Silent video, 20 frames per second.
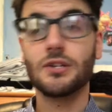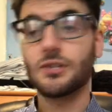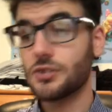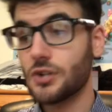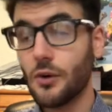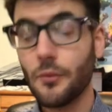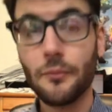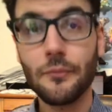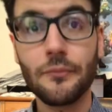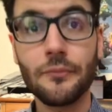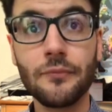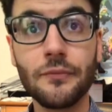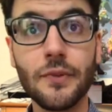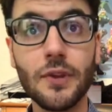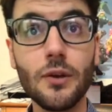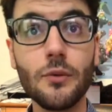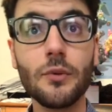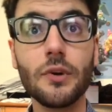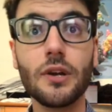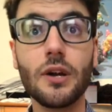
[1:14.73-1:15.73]
So
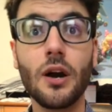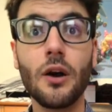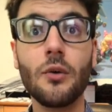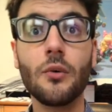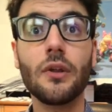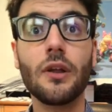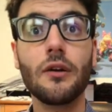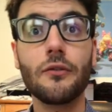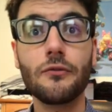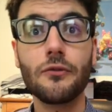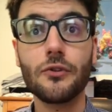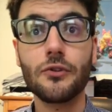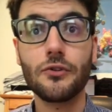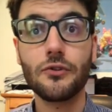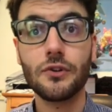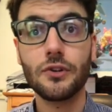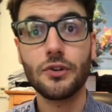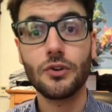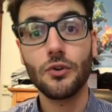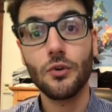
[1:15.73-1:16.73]
here we go. Without further
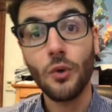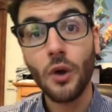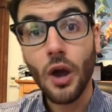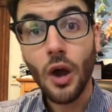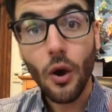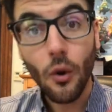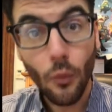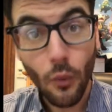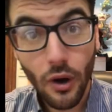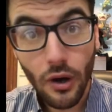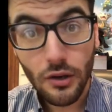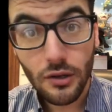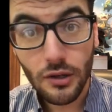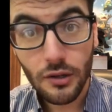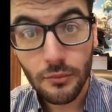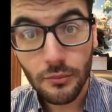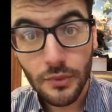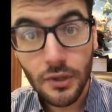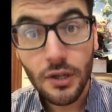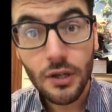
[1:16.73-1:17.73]
ado,
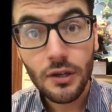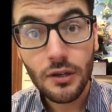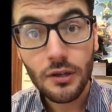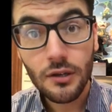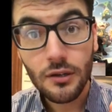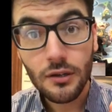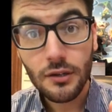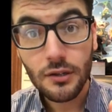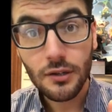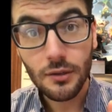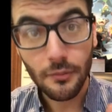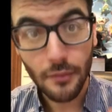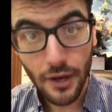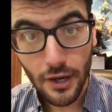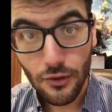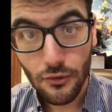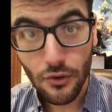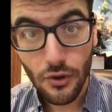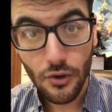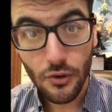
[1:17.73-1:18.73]
welcome to my
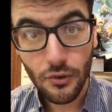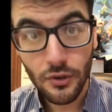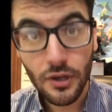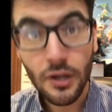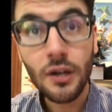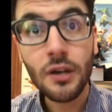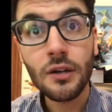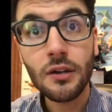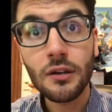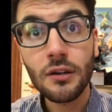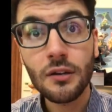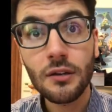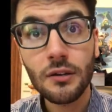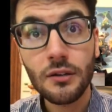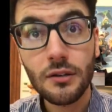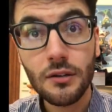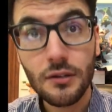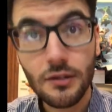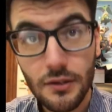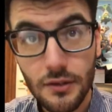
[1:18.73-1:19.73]
road
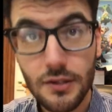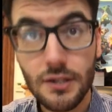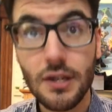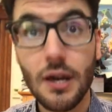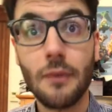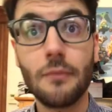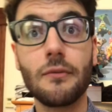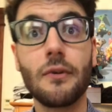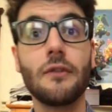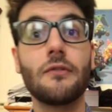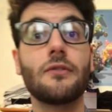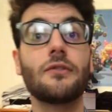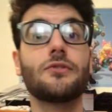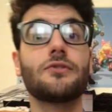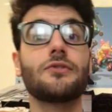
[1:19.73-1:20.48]
to the top 500.